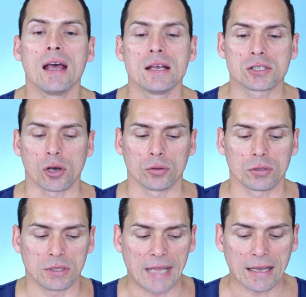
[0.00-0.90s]
So
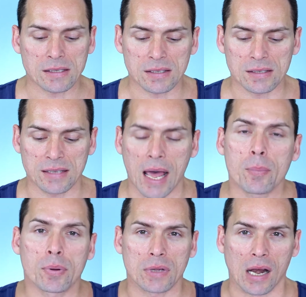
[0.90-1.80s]
next
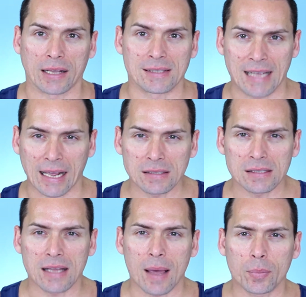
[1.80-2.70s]
step, like second
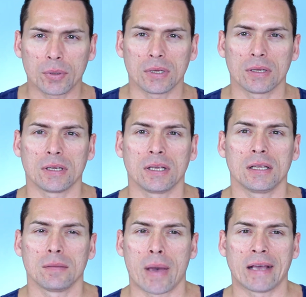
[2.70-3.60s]
step
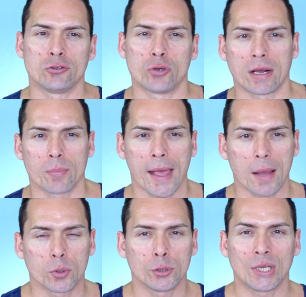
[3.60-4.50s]
in my drag
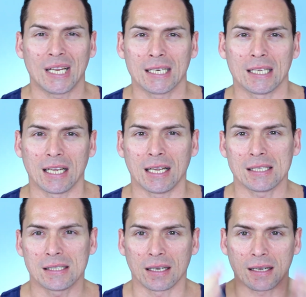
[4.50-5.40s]
makeup routine,
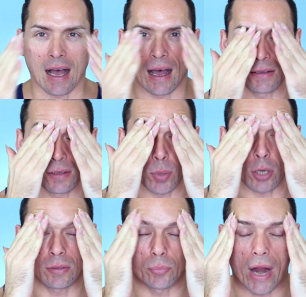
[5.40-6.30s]
is the
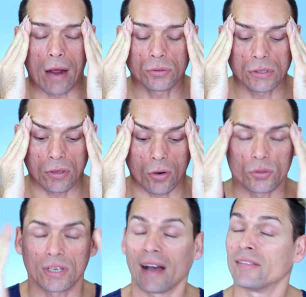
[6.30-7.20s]
block the brows or
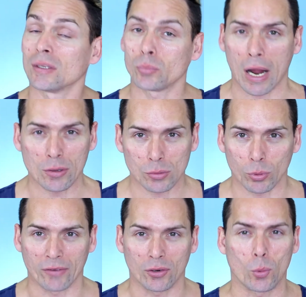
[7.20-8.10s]
the cover the brows,
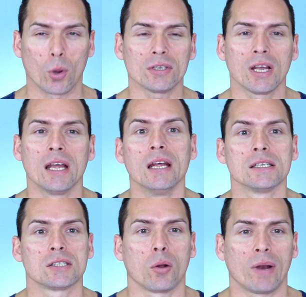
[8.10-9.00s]
whatever you want.
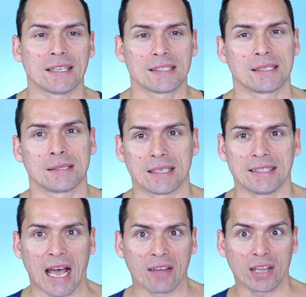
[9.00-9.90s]
So let's
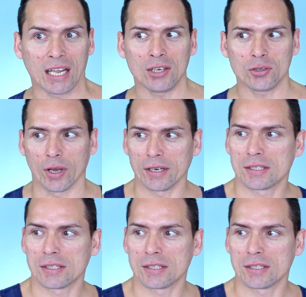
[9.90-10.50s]
dive into it.